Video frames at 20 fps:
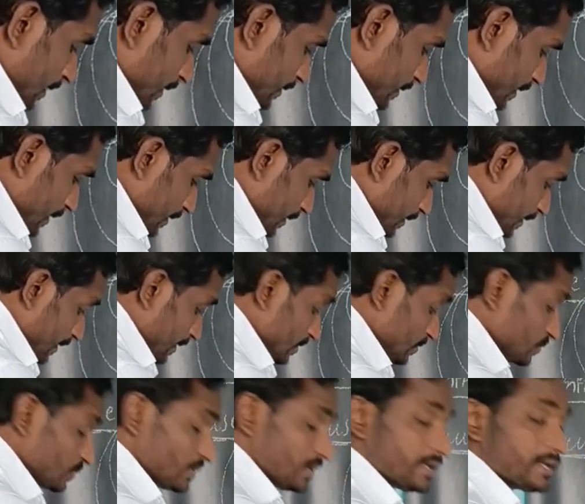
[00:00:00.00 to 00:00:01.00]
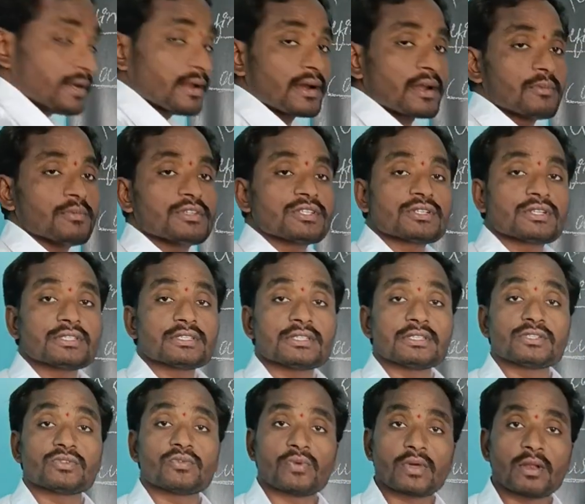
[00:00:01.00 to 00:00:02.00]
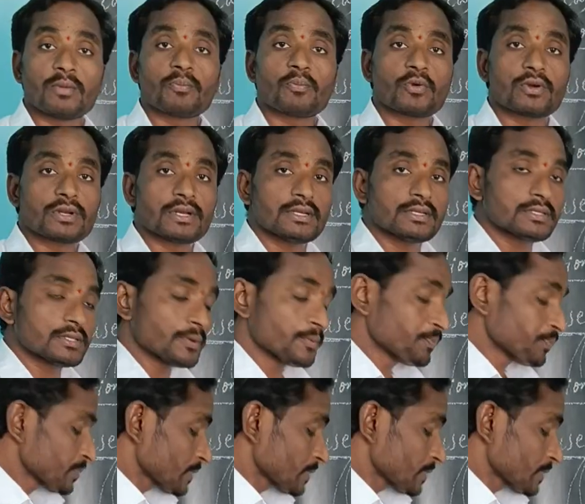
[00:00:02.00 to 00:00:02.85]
Then insulin administration is very important.